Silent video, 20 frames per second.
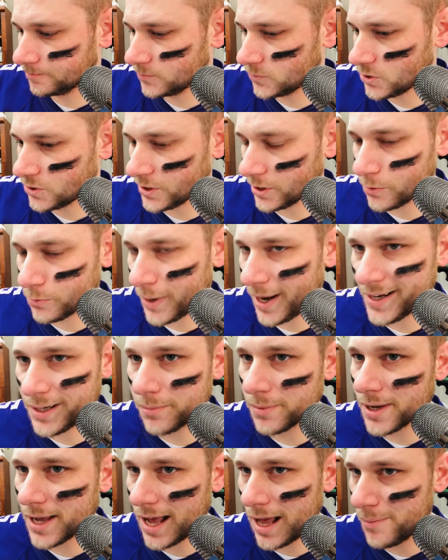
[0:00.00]
It's like a
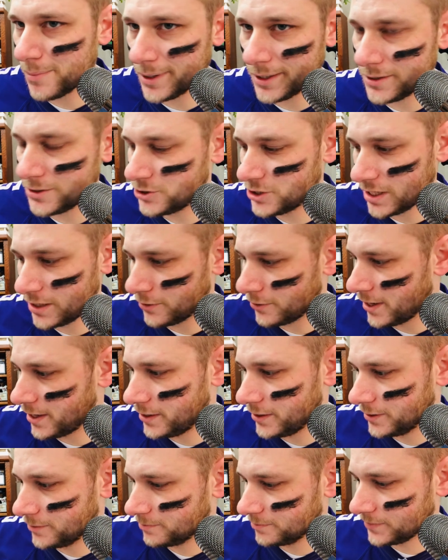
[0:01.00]
random comment
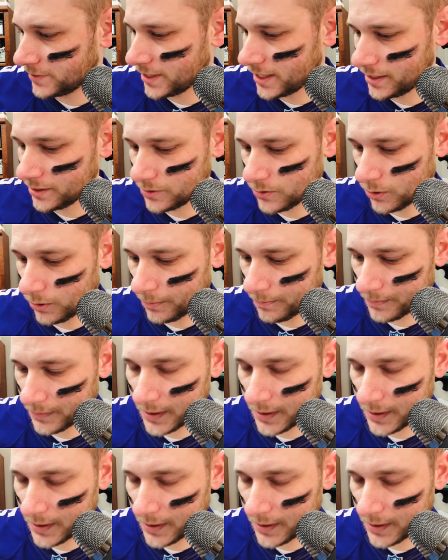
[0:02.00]
generator, kind of cool.